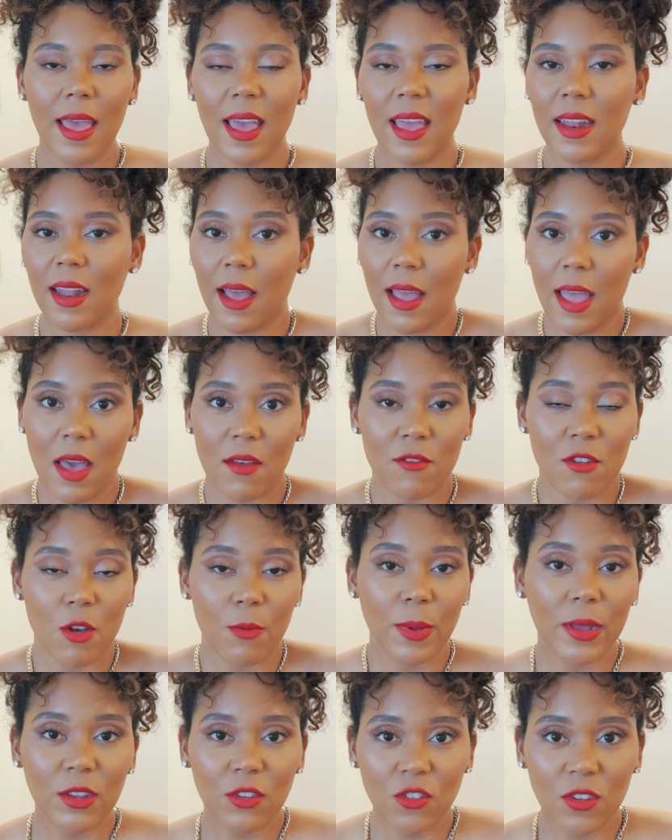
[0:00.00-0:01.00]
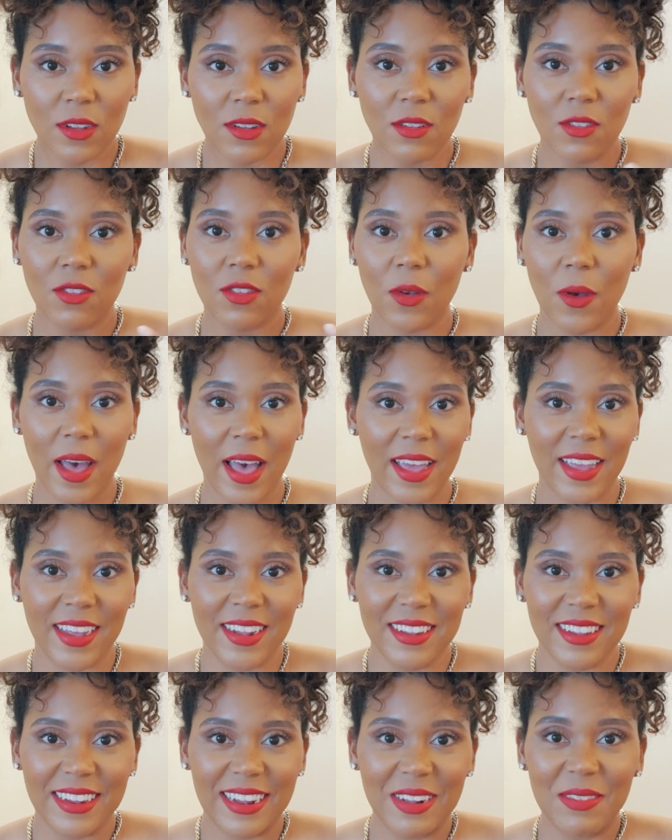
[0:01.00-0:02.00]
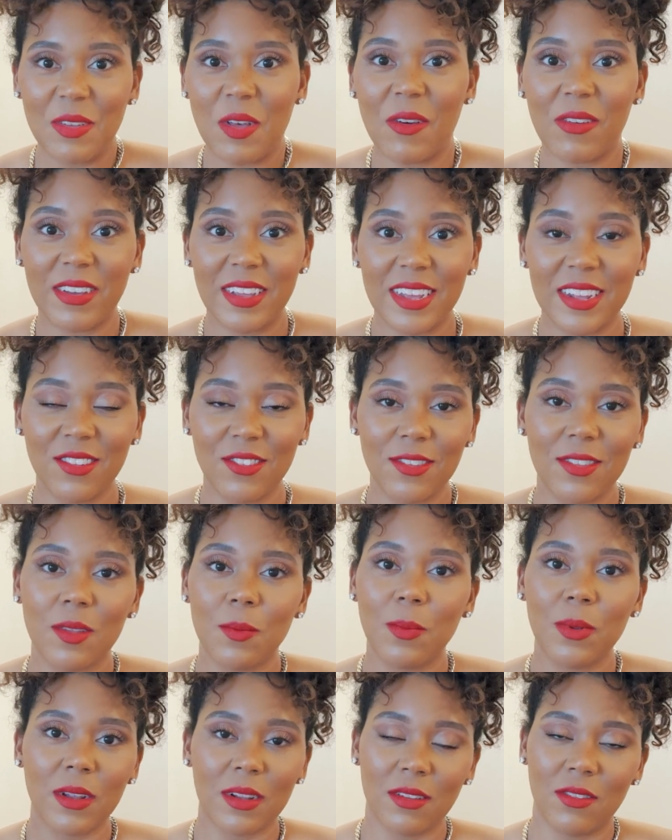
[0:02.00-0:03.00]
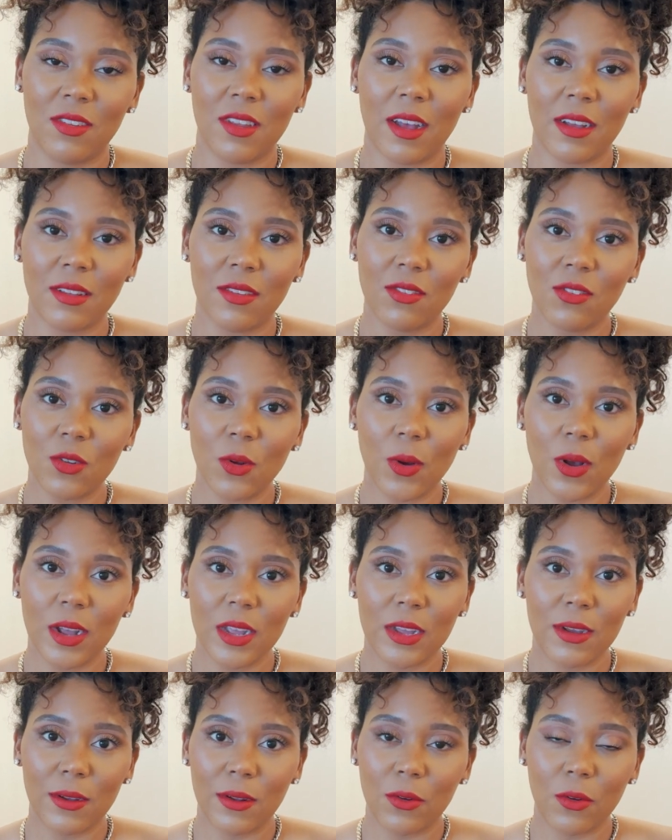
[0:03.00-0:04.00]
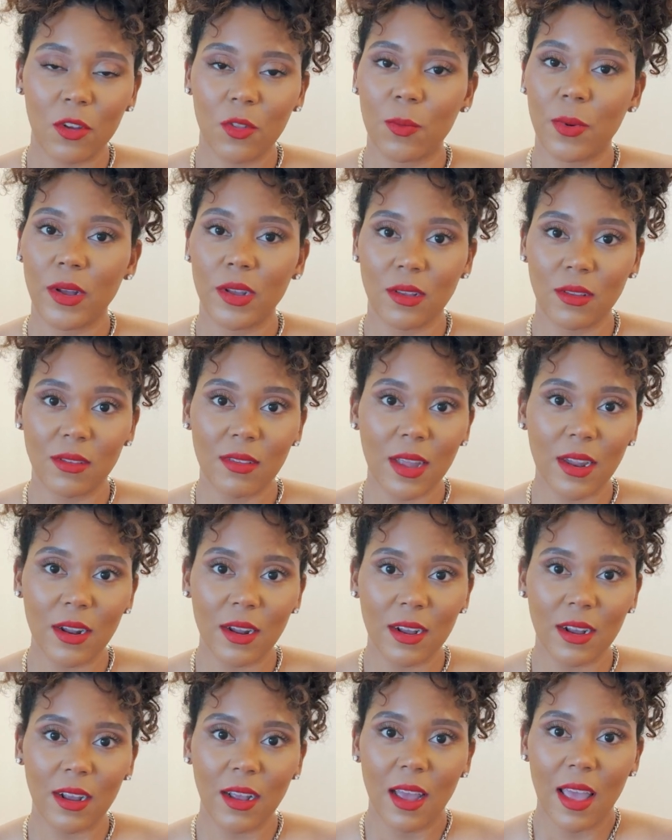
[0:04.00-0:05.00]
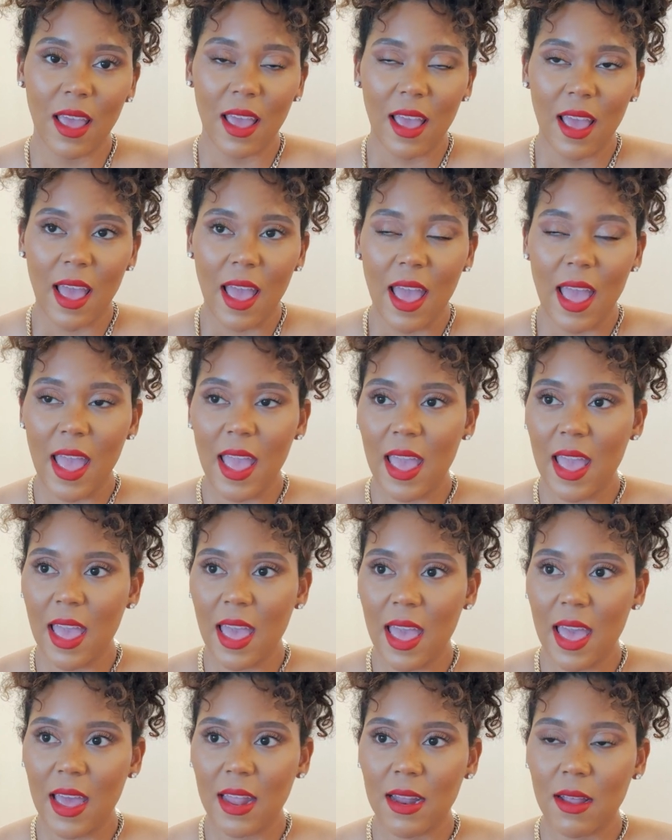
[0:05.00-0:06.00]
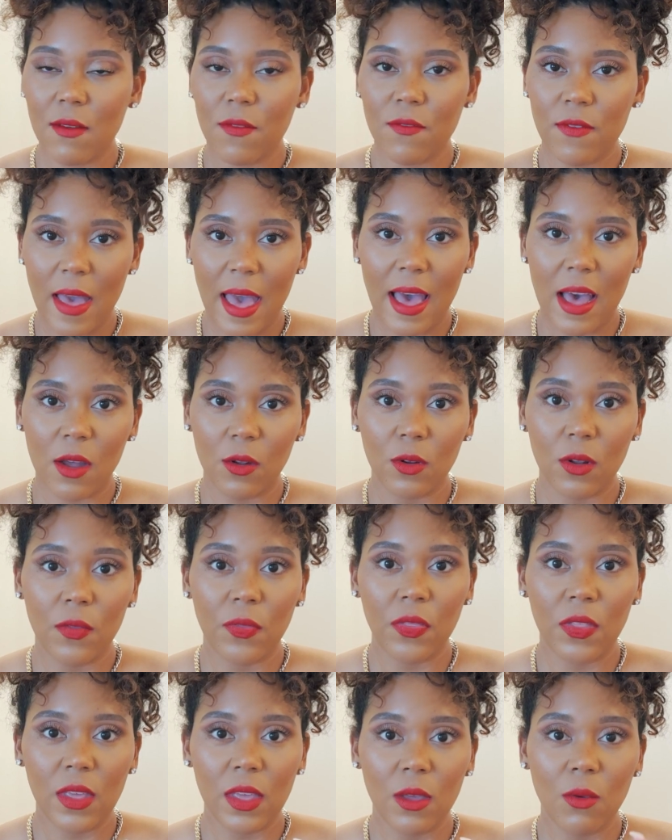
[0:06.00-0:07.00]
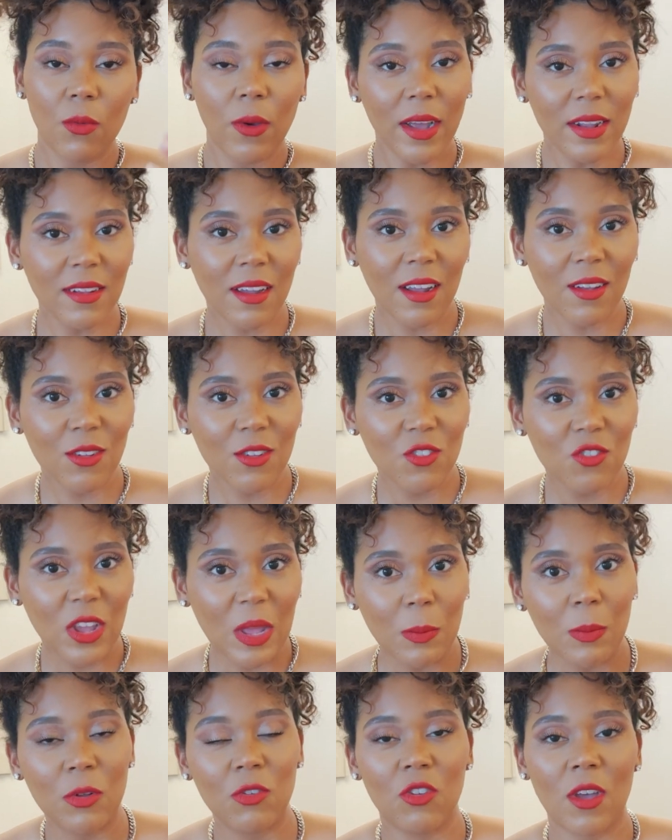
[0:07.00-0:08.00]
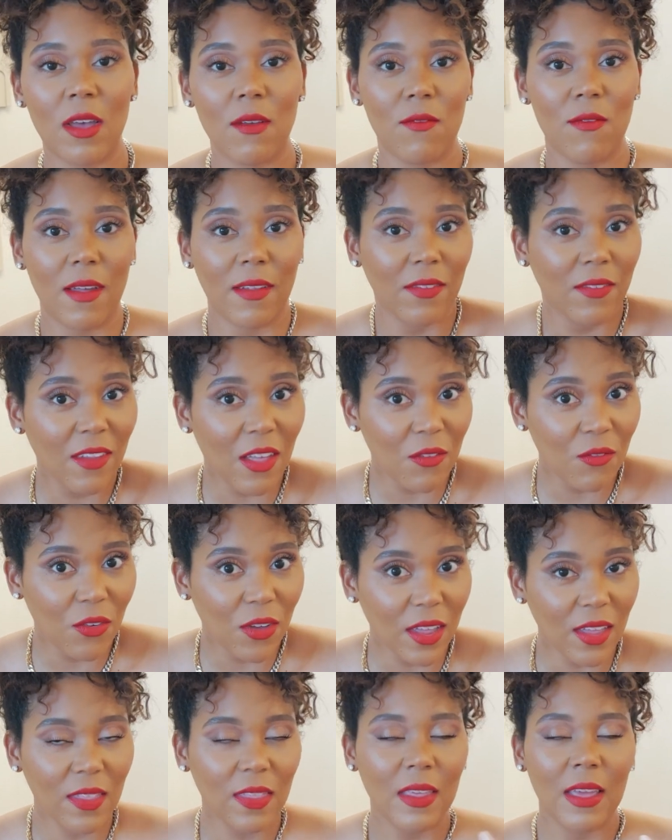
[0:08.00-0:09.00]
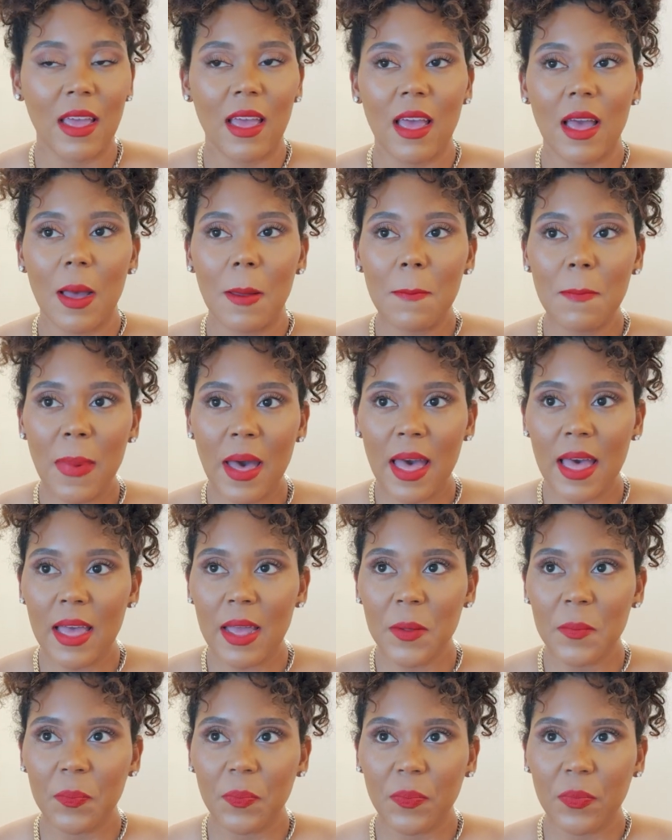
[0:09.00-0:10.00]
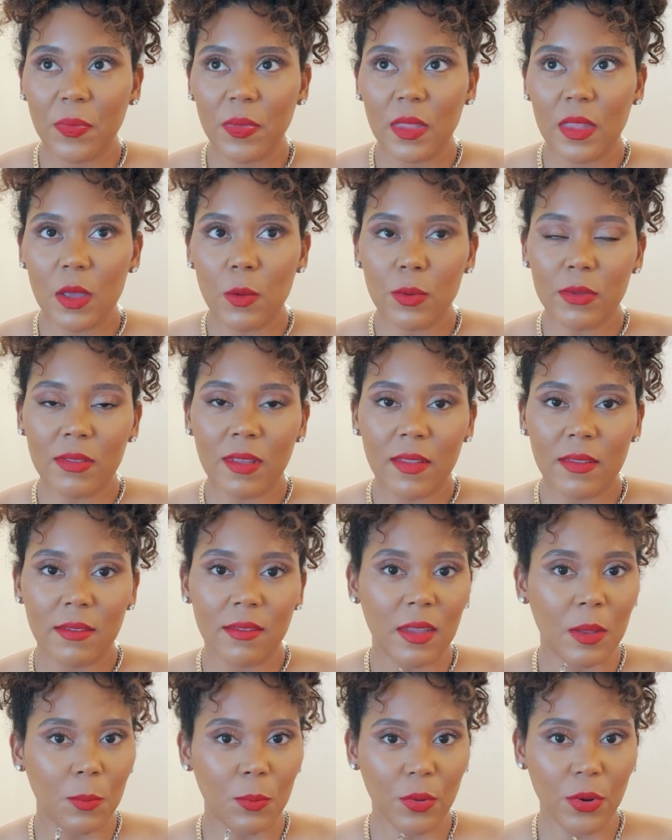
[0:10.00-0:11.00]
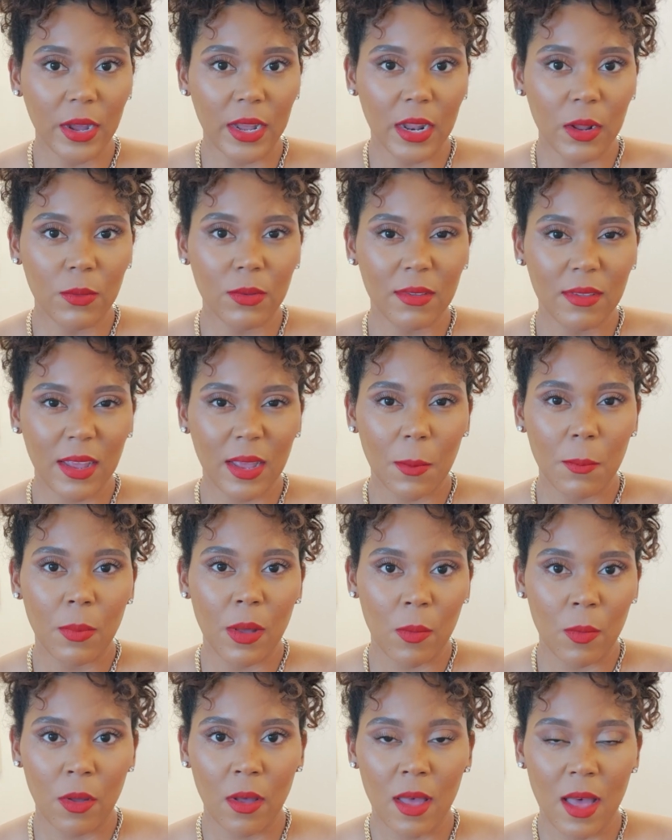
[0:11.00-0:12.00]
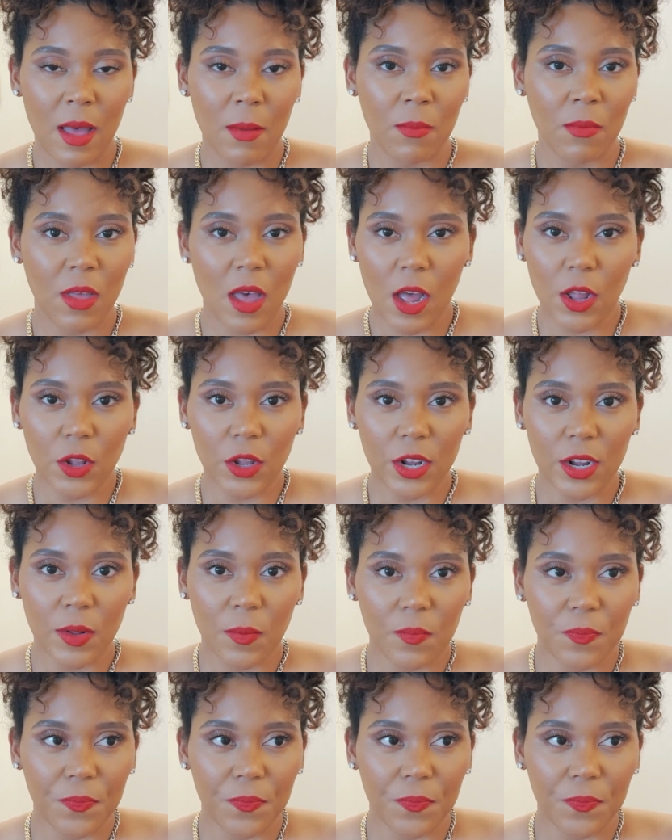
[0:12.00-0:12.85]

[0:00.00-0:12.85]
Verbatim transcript: And I have no patience, so I ended up going into the Balenciaga store here in North Park Center and found the rectangle shape, which I fell in love with, but it was not the same print. It was like a bubblegum color.